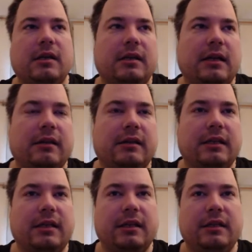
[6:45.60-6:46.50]

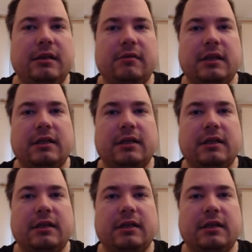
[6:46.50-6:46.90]
In US,